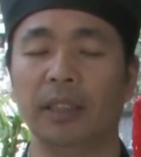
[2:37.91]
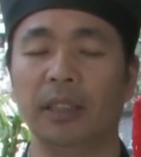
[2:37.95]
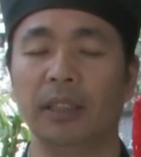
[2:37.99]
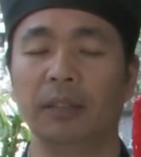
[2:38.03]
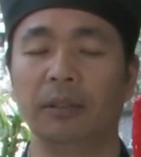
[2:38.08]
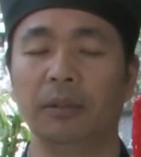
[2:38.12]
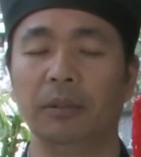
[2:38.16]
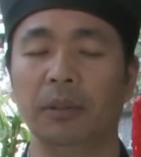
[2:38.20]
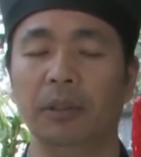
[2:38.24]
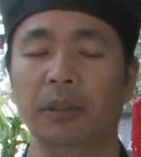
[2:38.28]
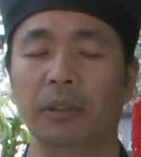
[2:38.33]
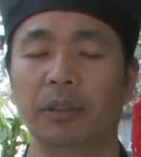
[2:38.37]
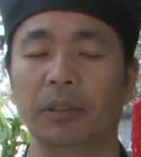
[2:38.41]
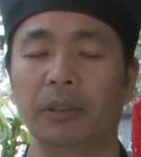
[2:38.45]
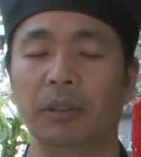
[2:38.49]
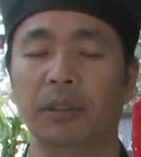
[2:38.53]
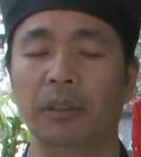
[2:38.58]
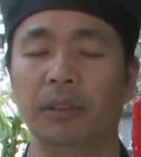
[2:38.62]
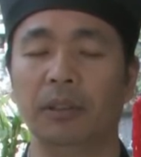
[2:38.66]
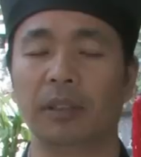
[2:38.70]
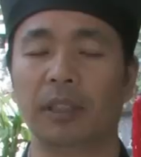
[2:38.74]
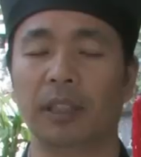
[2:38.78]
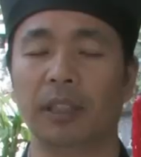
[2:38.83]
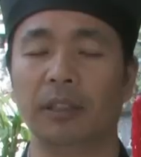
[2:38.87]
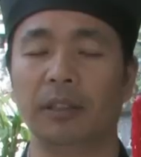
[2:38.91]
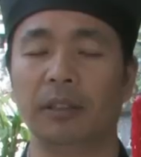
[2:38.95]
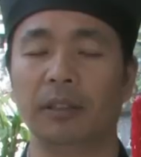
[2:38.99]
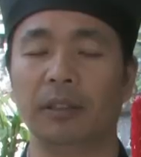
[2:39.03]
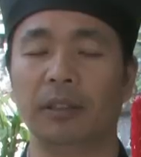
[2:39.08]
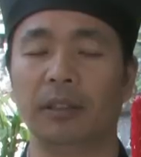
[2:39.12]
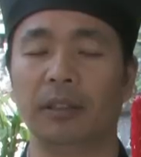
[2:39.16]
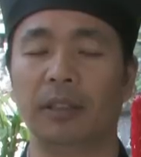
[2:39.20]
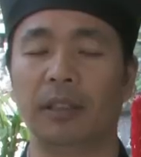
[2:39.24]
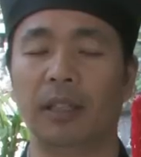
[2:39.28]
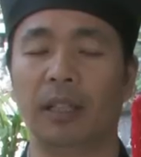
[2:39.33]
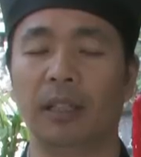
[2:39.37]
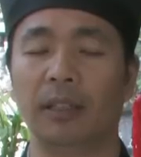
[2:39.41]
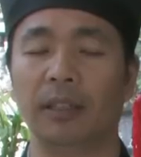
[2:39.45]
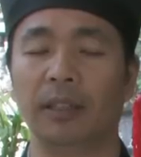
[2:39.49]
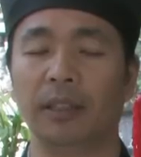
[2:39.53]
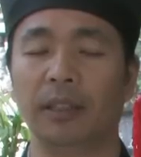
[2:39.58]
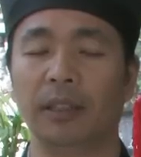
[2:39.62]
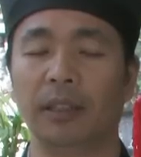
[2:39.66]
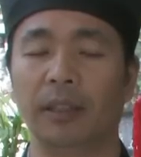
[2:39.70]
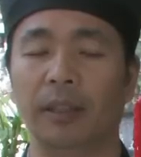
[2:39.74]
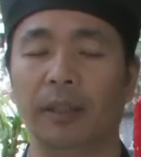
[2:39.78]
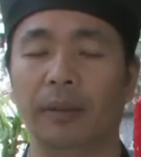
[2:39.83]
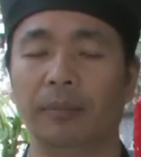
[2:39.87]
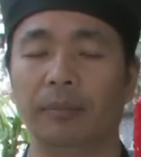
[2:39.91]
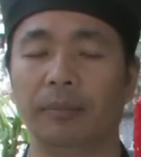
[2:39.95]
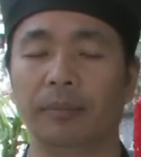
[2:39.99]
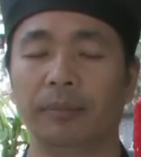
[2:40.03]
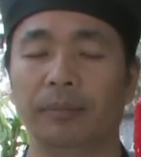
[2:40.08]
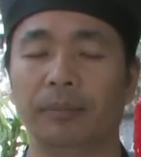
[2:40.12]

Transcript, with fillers: inward to look into your dantian.